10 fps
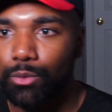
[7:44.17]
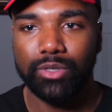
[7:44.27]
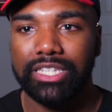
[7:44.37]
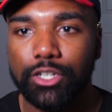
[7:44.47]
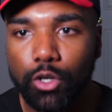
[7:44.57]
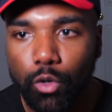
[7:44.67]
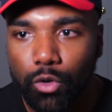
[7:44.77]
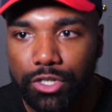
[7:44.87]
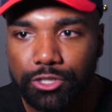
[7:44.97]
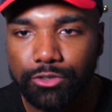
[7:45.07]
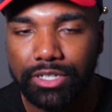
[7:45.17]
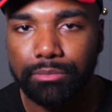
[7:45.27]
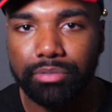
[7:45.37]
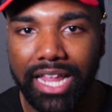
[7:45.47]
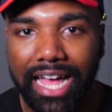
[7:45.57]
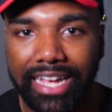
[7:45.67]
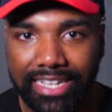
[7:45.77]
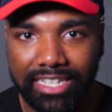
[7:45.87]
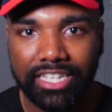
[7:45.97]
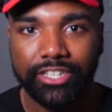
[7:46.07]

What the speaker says: within the chords you're implying.